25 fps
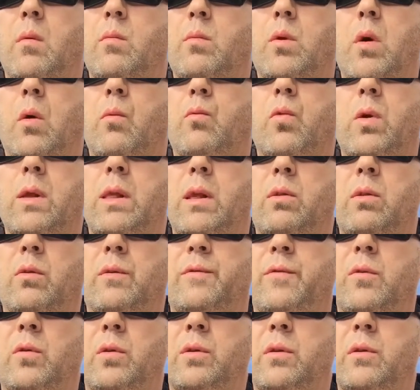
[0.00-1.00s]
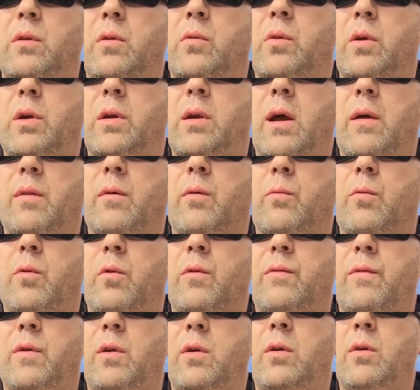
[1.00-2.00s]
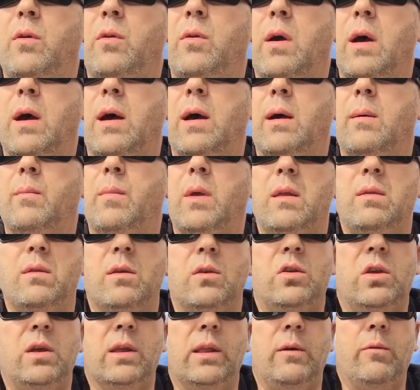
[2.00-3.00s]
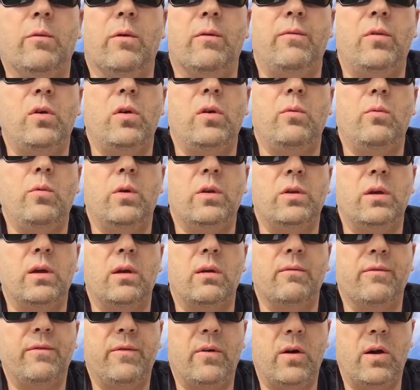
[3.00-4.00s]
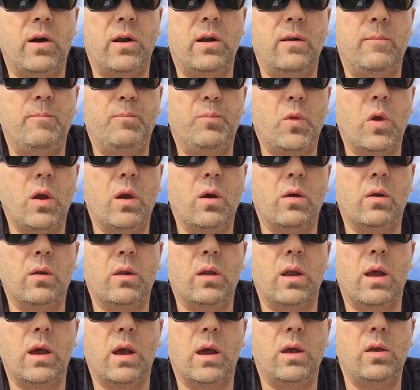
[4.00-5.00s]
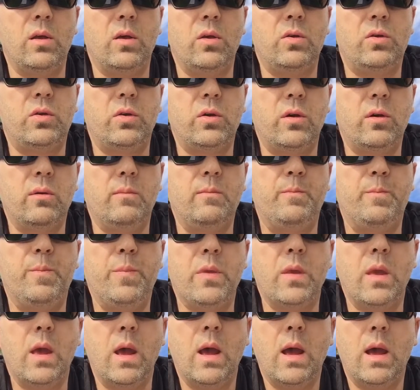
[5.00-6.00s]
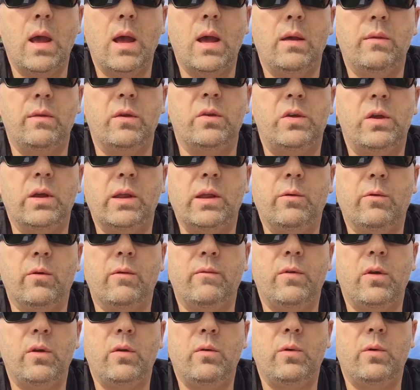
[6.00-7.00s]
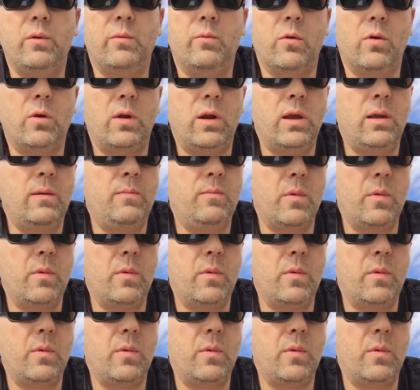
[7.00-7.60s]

really look forward to doing another review in the chili review, which you can find on YouTube. The chili review with Ronnie.